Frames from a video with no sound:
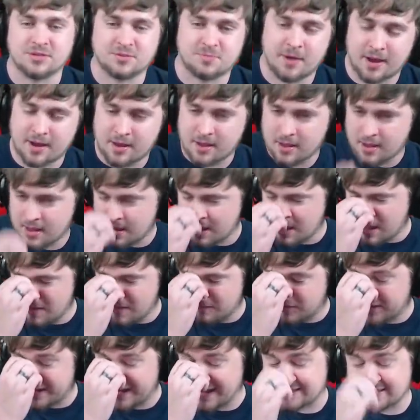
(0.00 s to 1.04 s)
But if
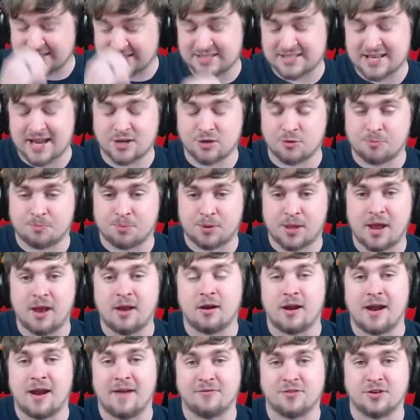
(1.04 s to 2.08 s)
you guys decide to play
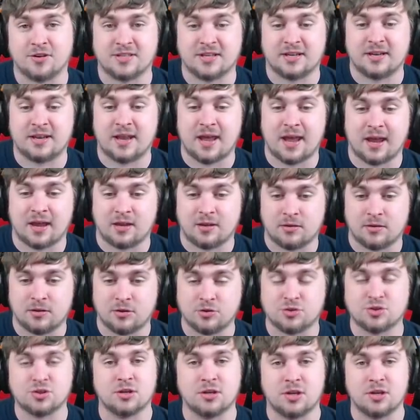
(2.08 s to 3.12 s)
her after today, you
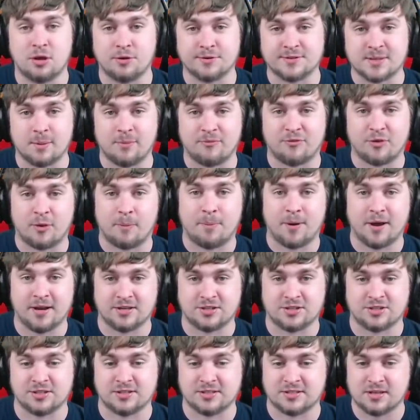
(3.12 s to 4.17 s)
should know some of her
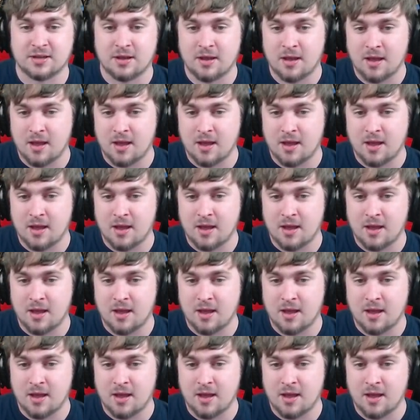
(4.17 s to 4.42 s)
punishes.